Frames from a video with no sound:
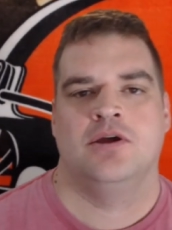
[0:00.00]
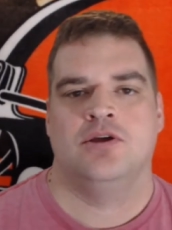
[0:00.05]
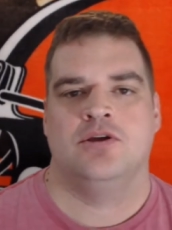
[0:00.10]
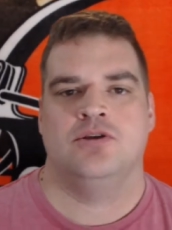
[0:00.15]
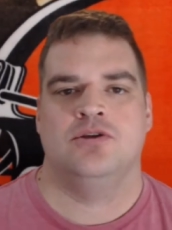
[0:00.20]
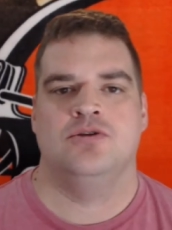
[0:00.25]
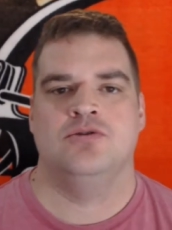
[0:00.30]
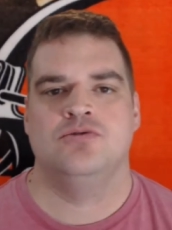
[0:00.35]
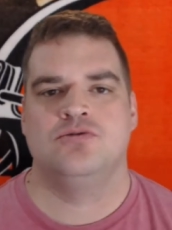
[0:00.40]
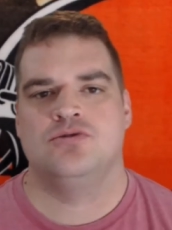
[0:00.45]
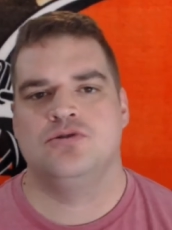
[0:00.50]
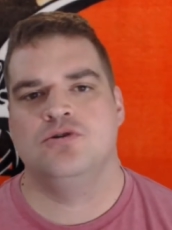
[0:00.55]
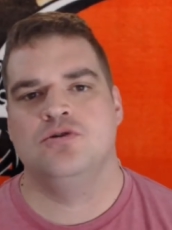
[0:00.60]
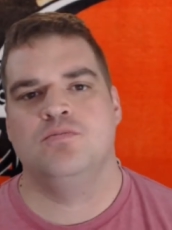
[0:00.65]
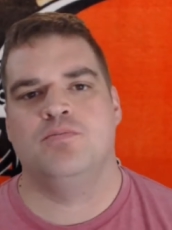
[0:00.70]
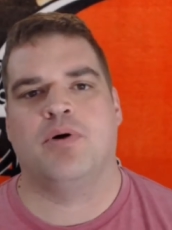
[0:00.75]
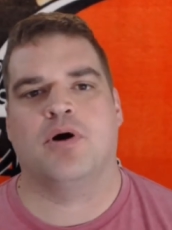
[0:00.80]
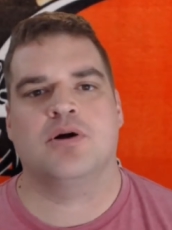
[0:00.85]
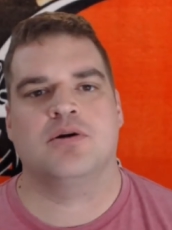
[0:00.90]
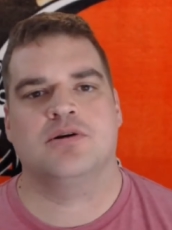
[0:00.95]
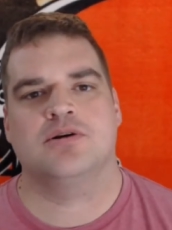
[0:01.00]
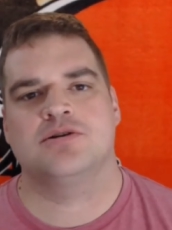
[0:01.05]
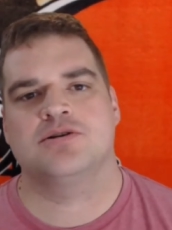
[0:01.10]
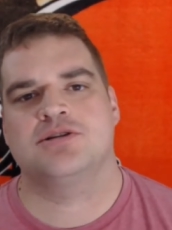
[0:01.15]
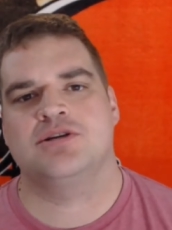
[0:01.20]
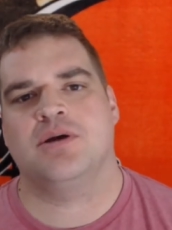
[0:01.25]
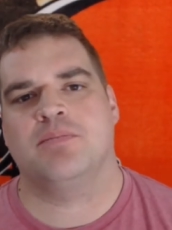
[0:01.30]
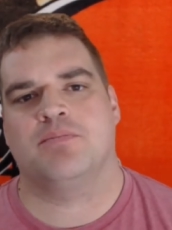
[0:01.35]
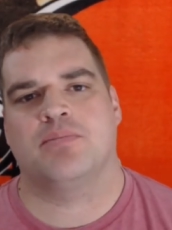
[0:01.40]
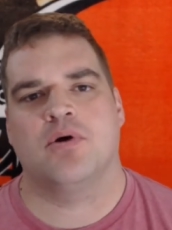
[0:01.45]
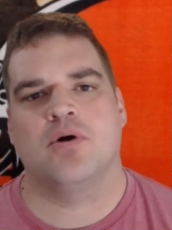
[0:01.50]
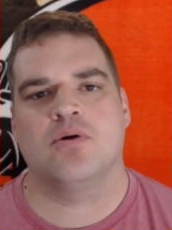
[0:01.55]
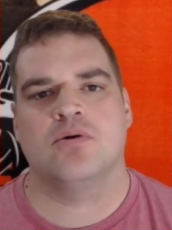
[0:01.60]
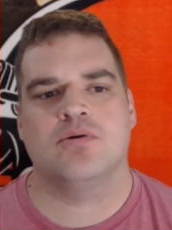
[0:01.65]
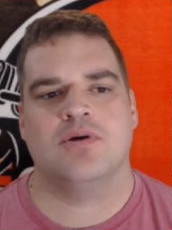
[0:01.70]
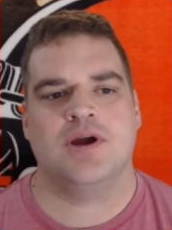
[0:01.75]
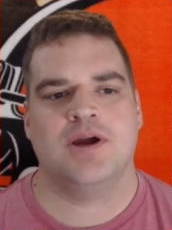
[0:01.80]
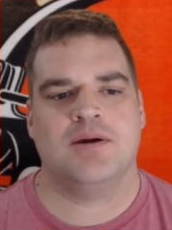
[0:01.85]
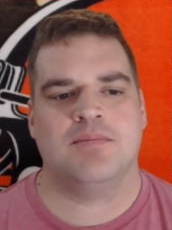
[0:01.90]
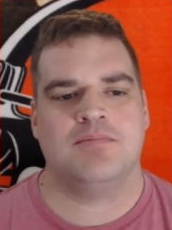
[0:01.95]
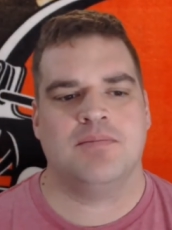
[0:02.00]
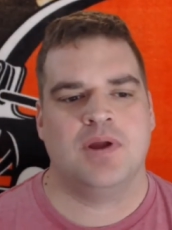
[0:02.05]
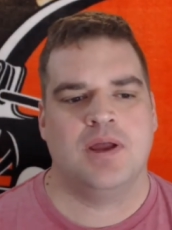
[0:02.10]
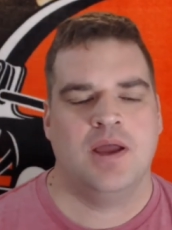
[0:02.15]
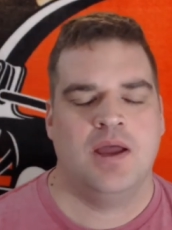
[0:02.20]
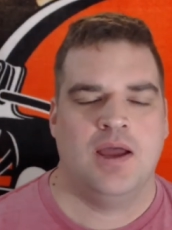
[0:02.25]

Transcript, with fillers: YouTube partnership program.